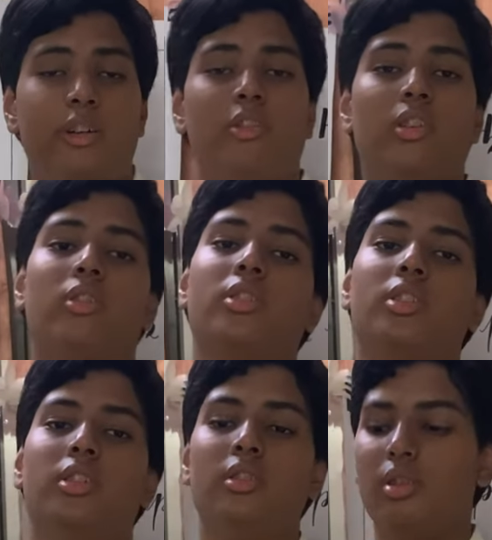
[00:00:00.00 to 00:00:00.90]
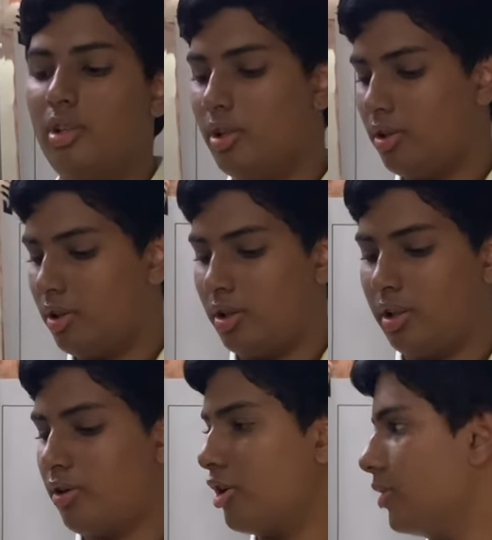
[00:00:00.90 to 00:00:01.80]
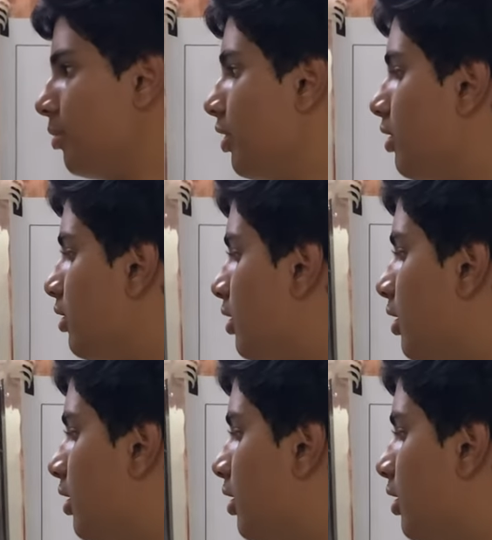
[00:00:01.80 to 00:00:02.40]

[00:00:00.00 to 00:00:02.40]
even oxygen in hospitals